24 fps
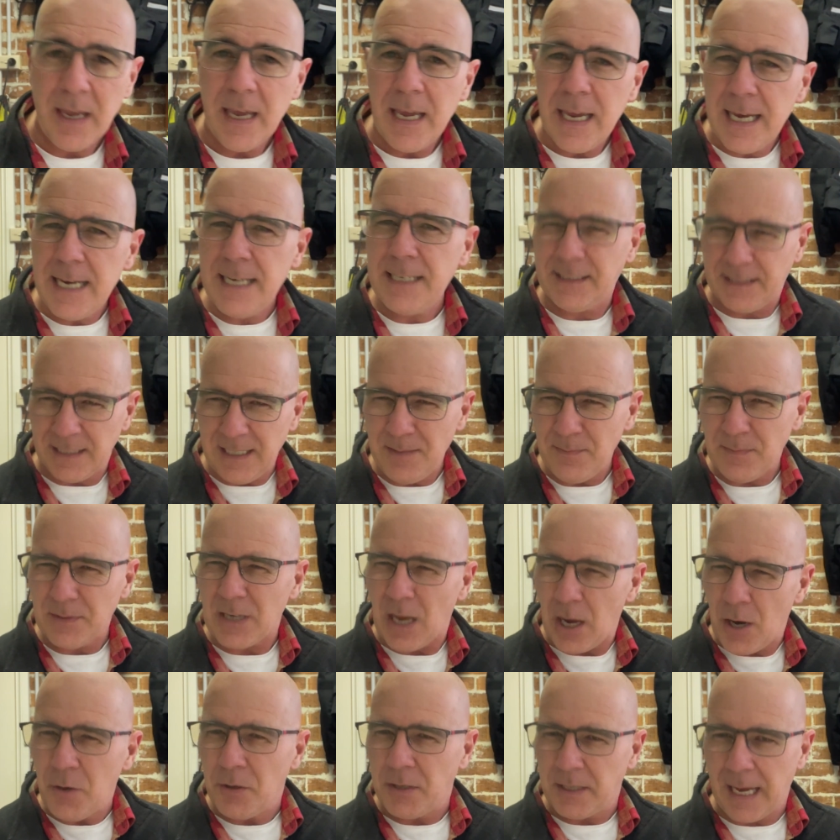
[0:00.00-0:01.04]
He seems
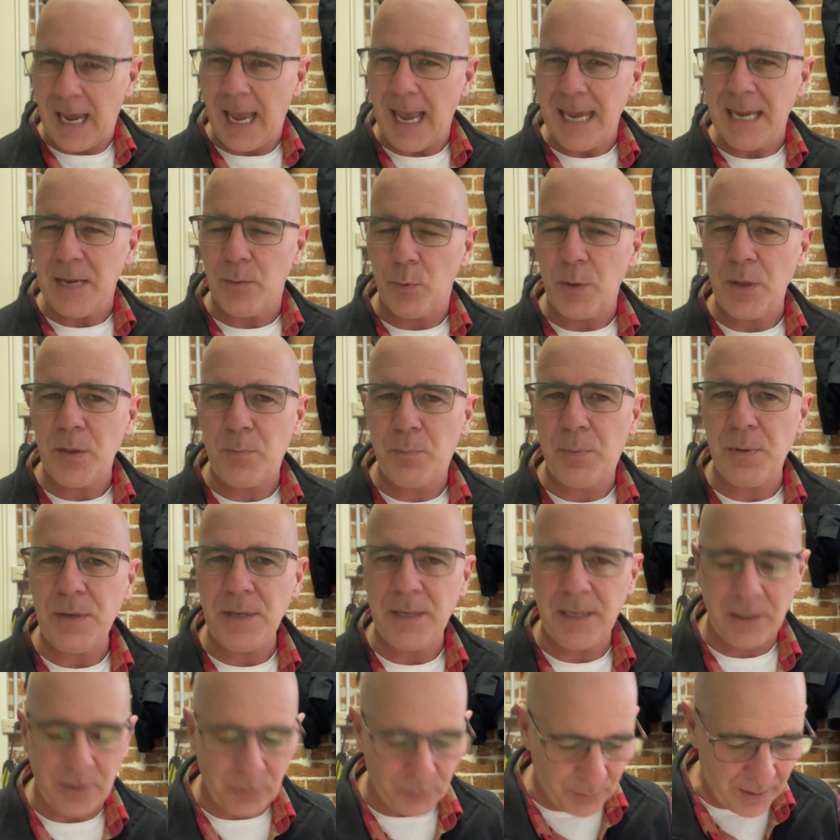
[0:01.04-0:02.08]
okay with
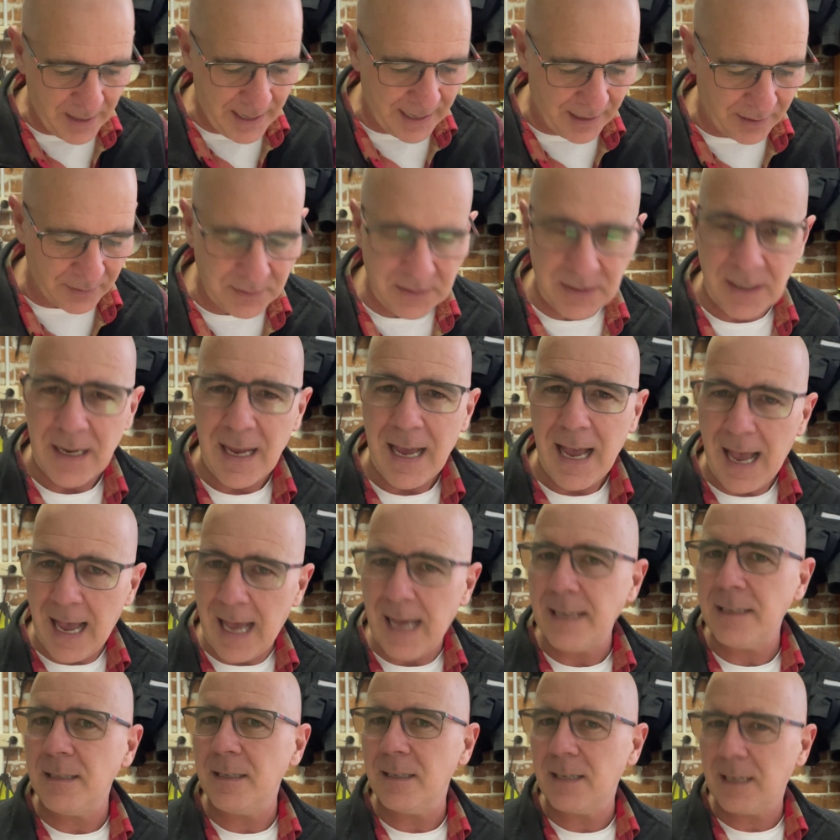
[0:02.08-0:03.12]
being around
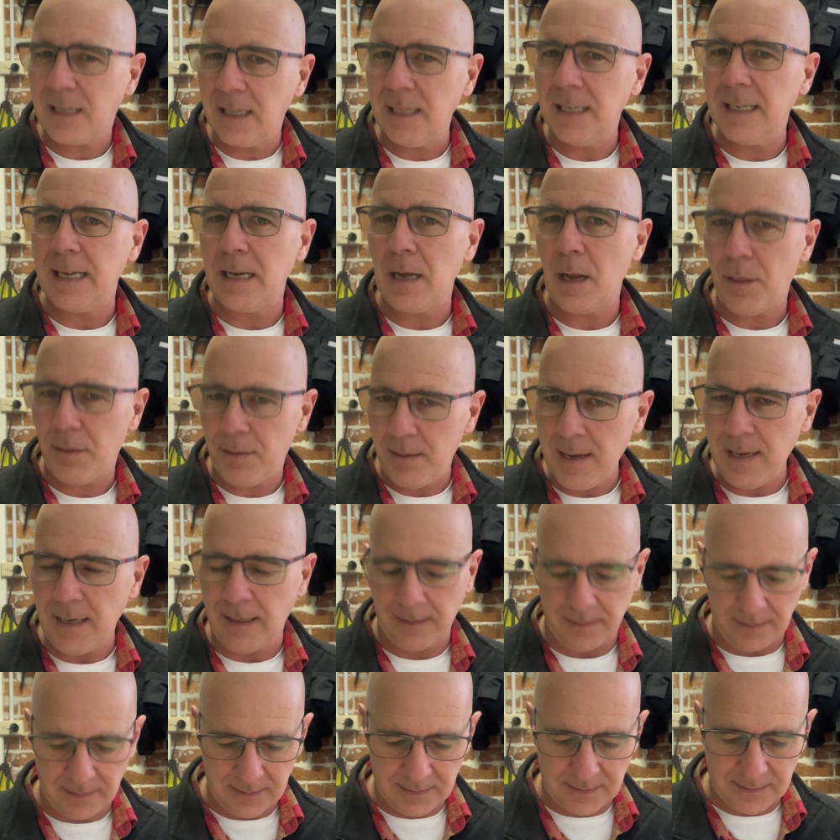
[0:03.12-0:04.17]
unclean
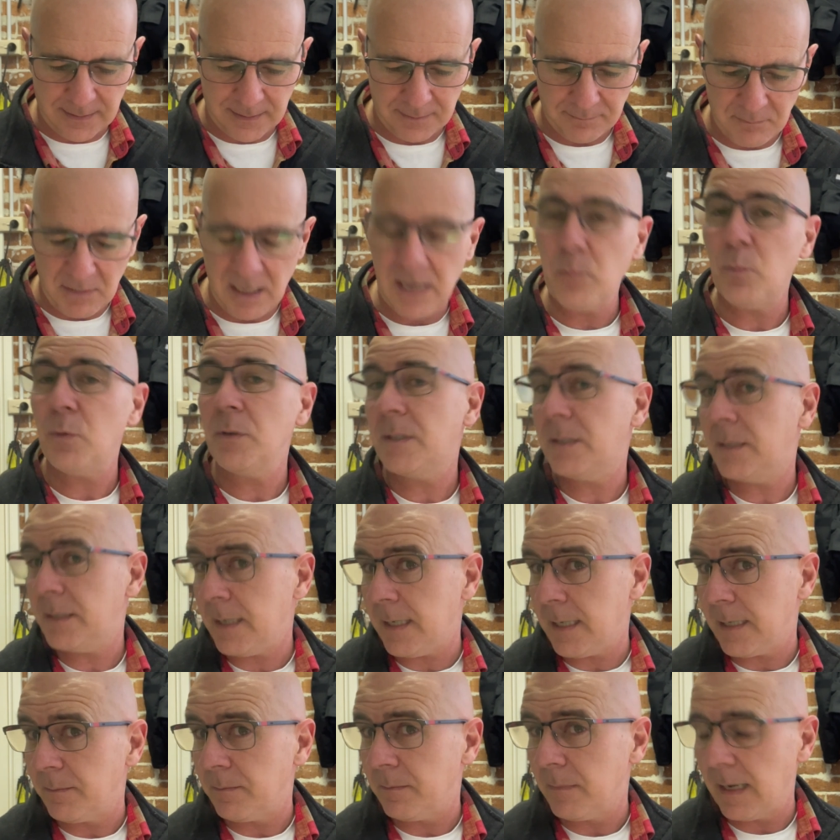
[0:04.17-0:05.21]
things, it would
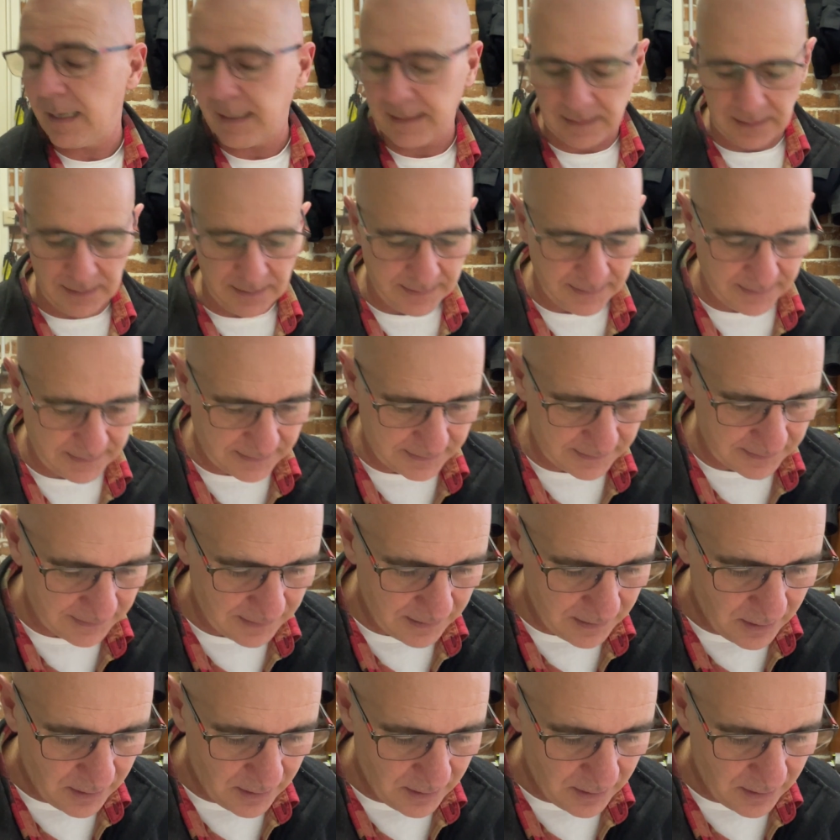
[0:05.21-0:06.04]
seem, at least.